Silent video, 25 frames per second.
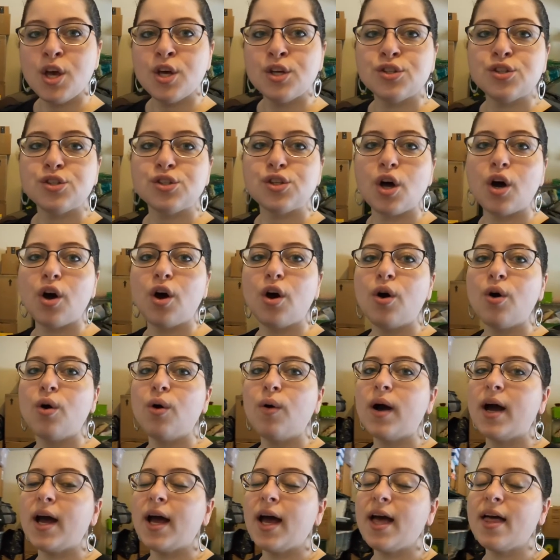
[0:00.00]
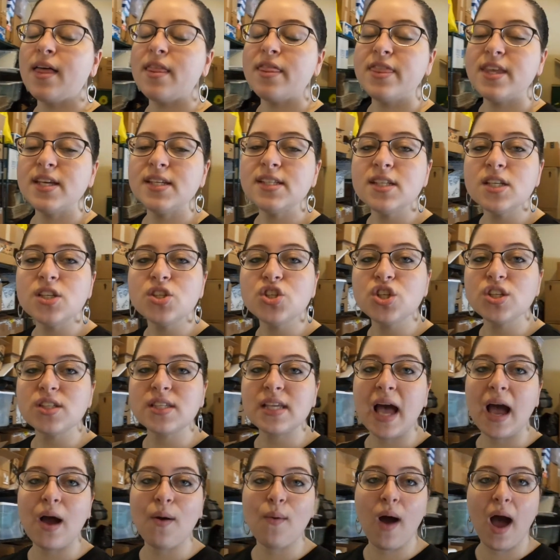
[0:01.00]
So this is just
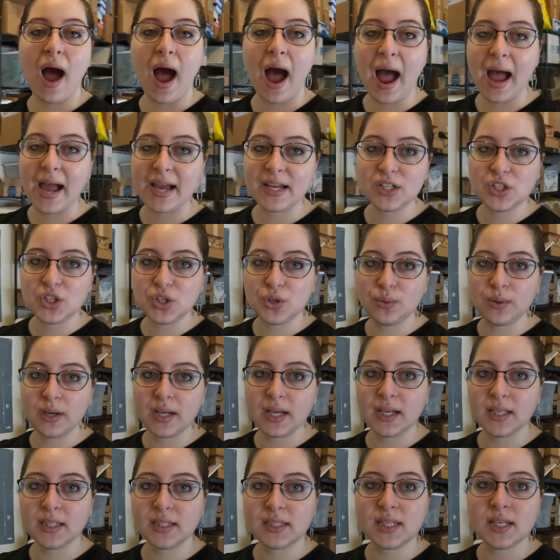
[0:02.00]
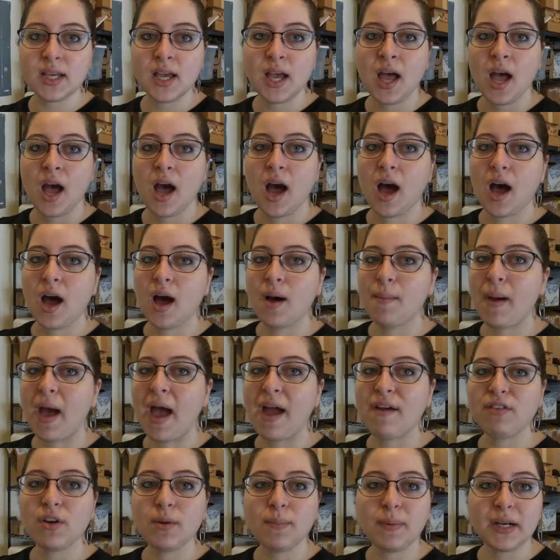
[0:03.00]
how I do it.
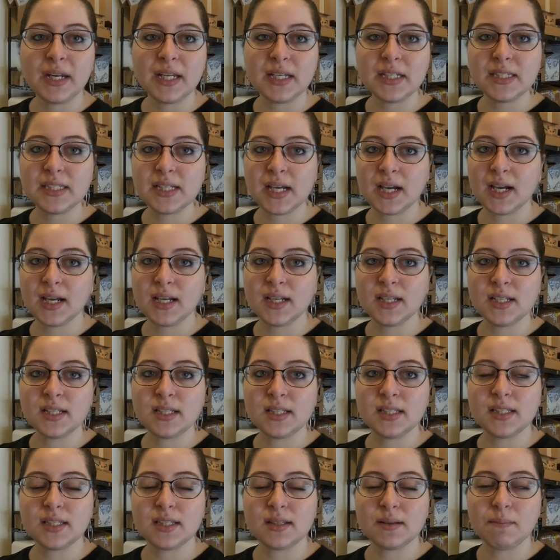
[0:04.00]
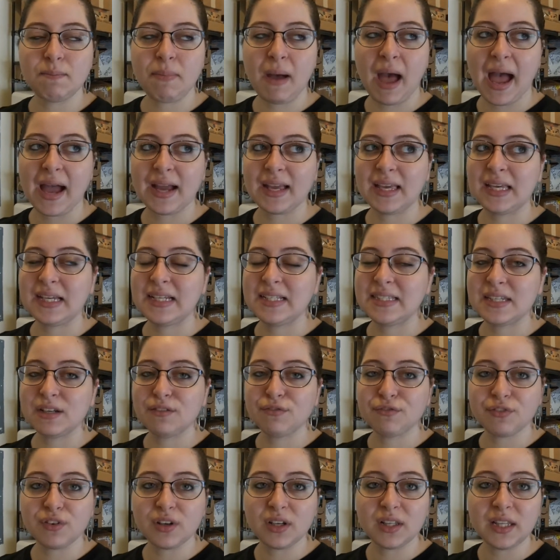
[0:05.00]
Everybody does packing
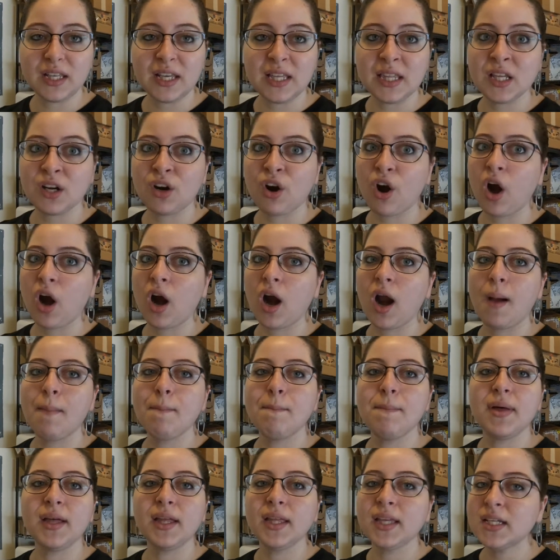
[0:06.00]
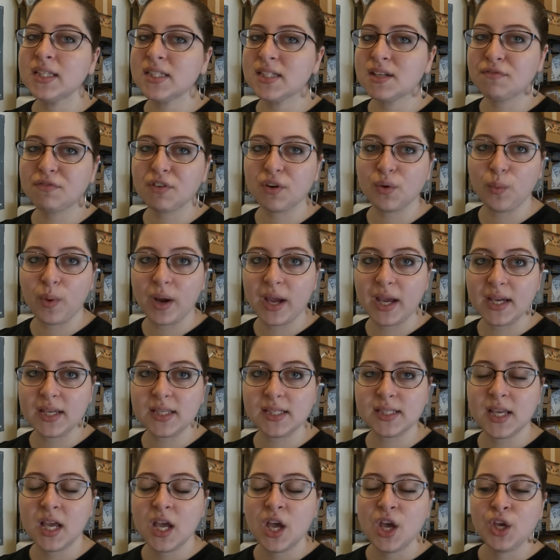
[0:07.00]
differently. There are a million different
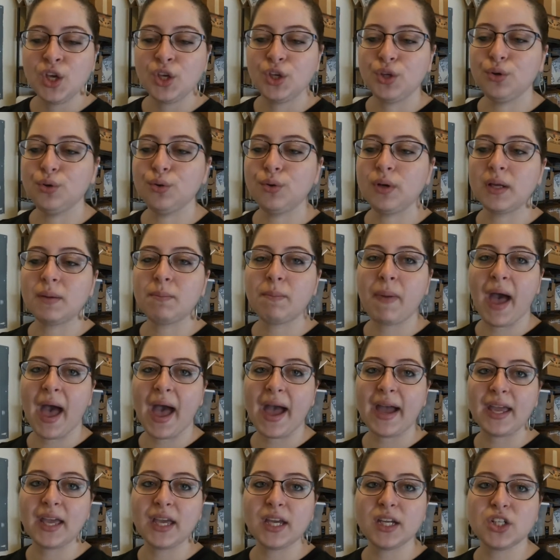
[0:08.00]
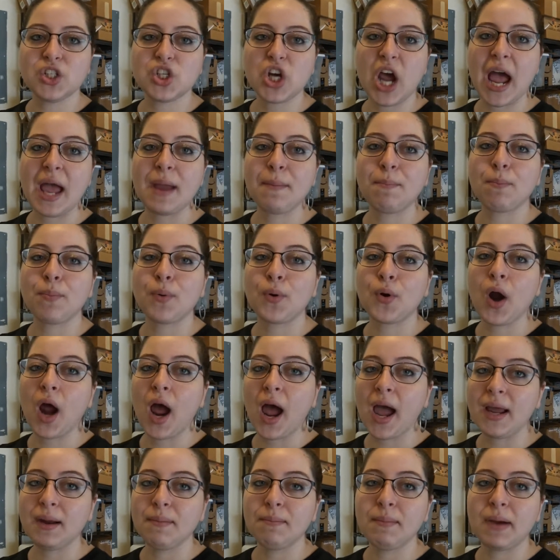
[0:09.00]
ways you can package. I
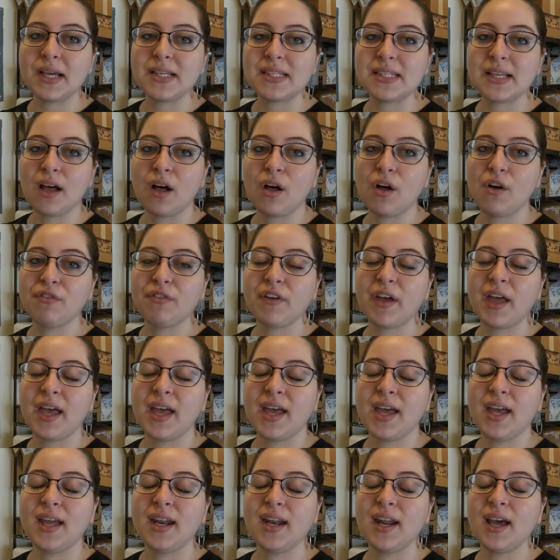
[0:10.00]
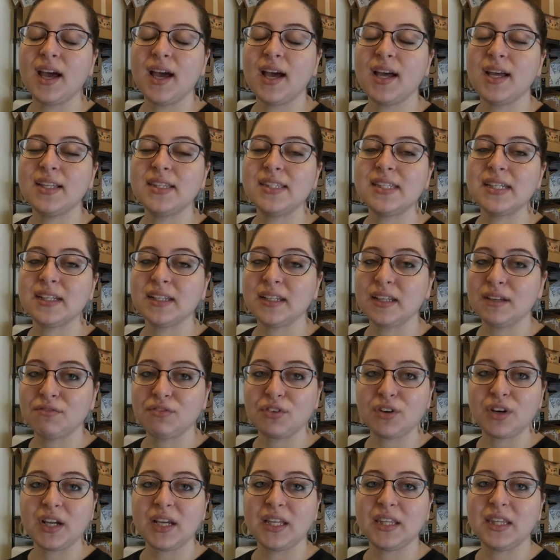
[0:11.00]
pride myself in
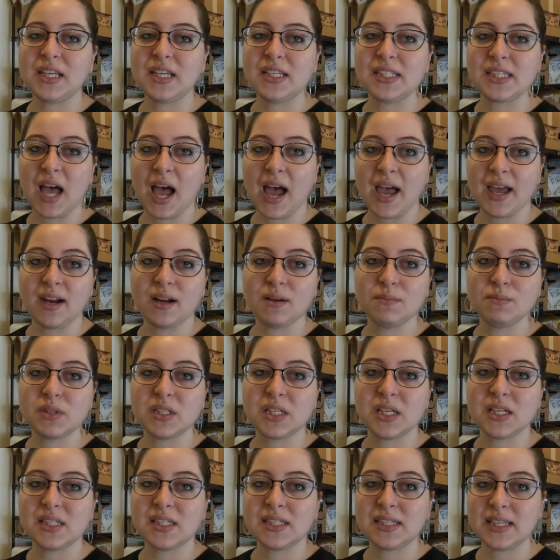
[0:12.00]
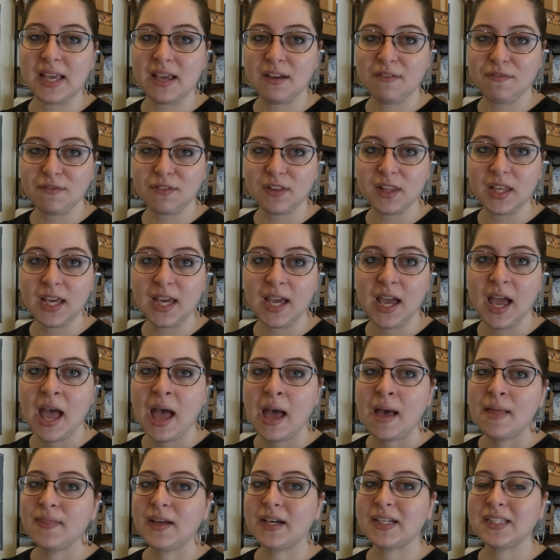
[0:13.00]
delivering these items safely.
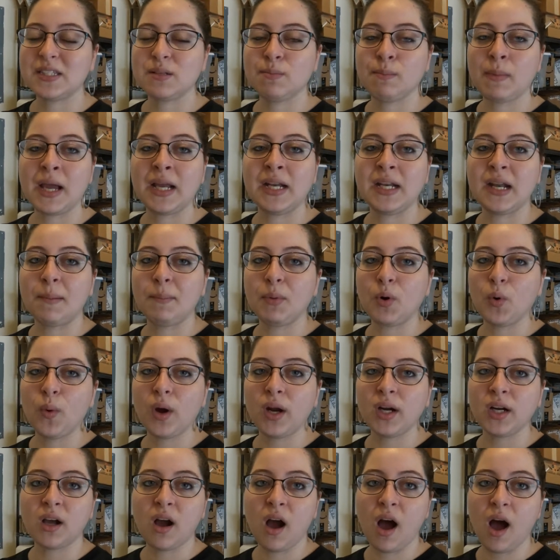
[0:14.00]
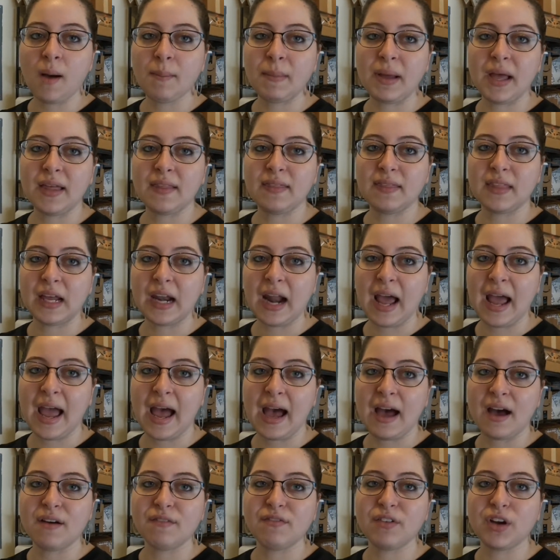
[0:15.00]
That's my #1 comment, that I
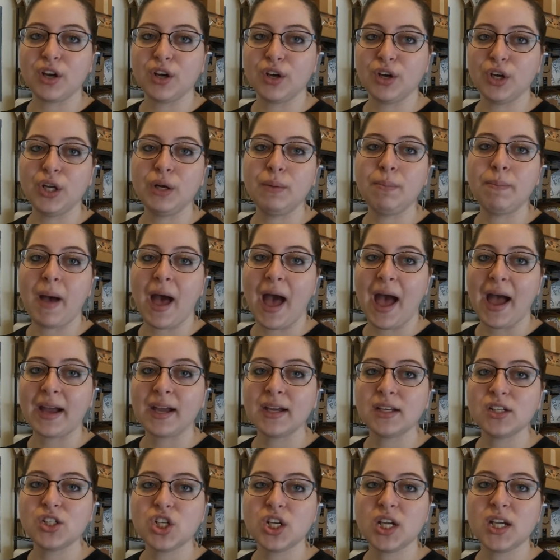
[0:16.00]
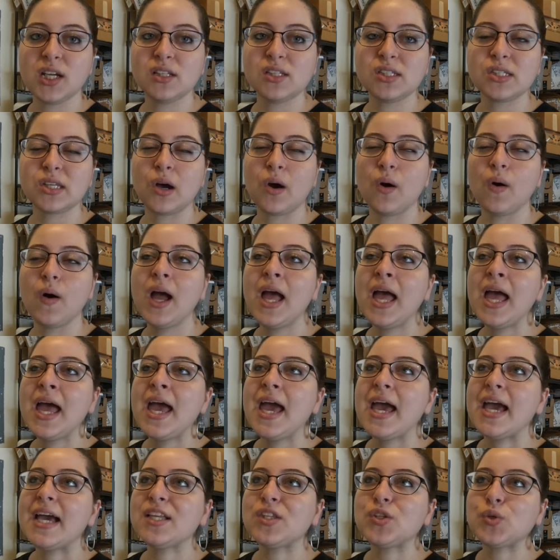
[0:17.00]
have good packaging. So
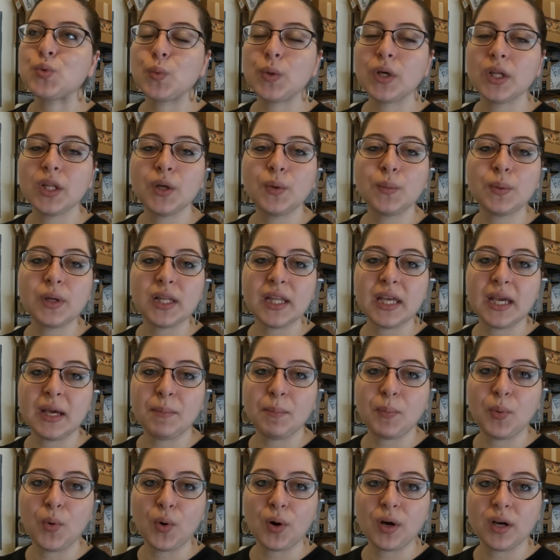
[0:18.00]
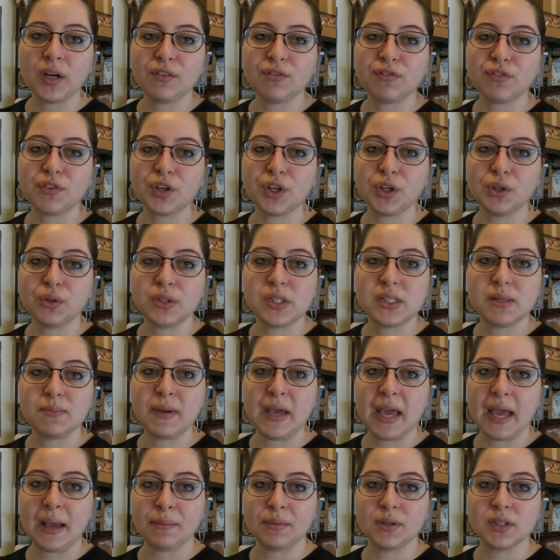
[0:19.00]
it's really, really important for you to
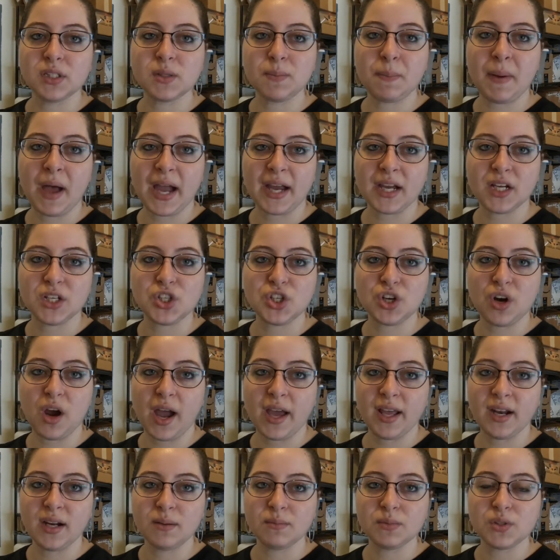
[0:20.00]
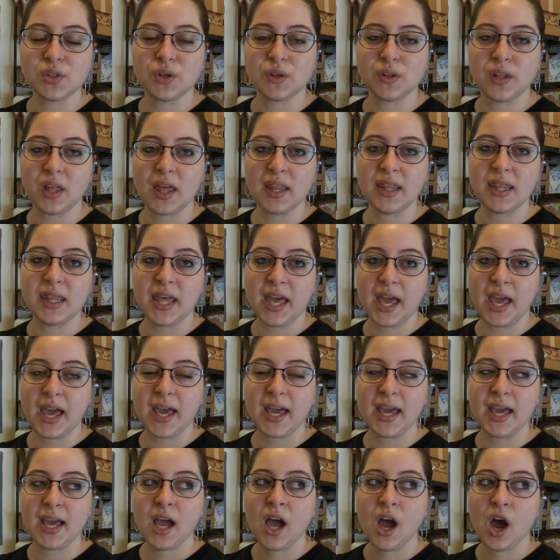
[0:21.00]
be able to package your items so that
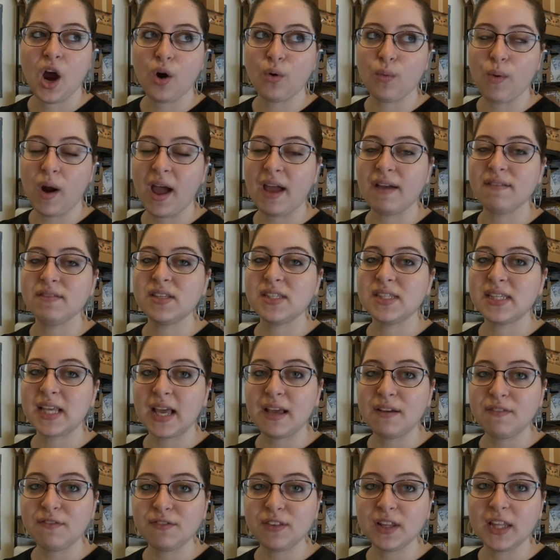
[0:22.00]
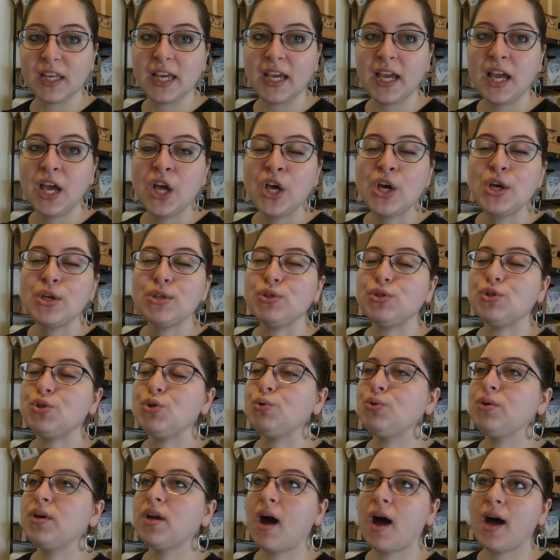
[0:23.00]
they arrive safely.
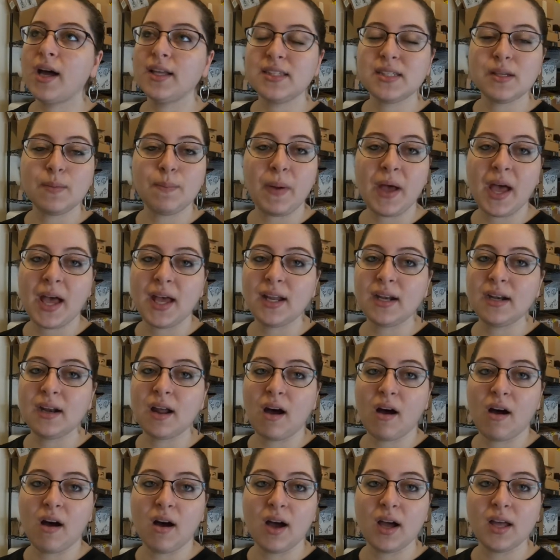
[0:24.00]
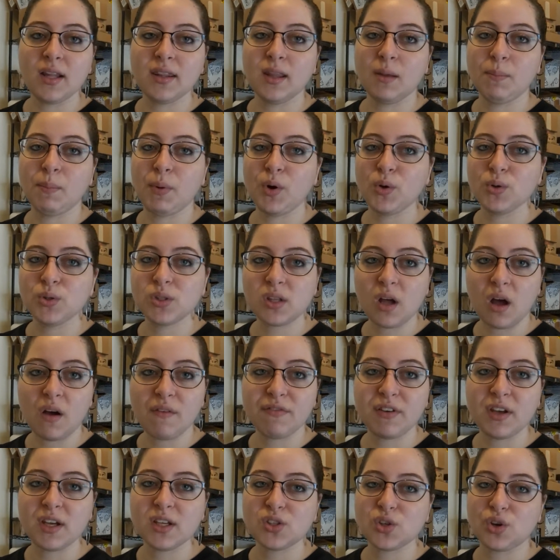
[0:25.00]
Do not depend on the post
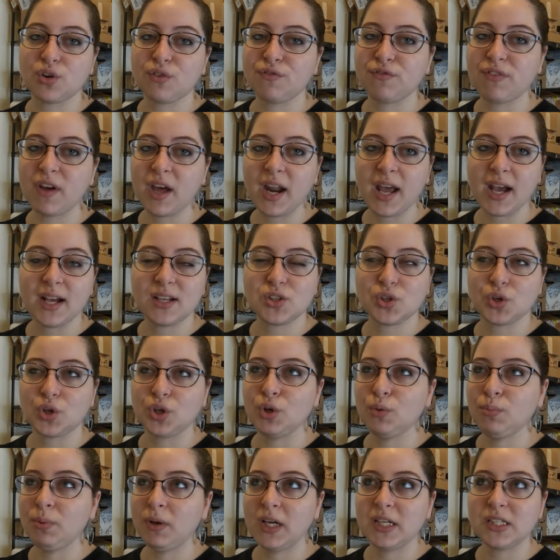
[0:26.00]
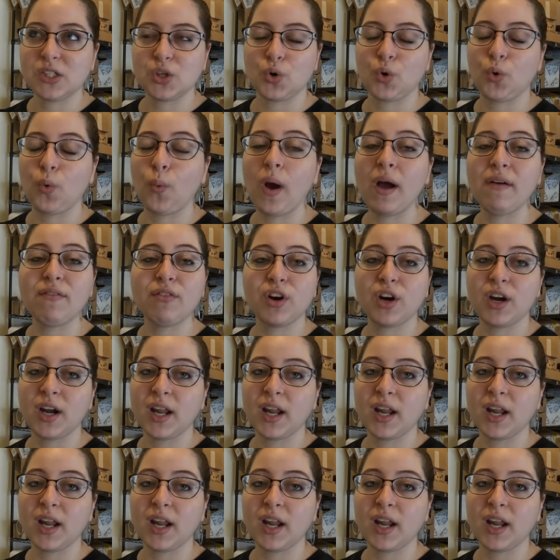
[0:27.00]
office or FedEx or UPS or whoever it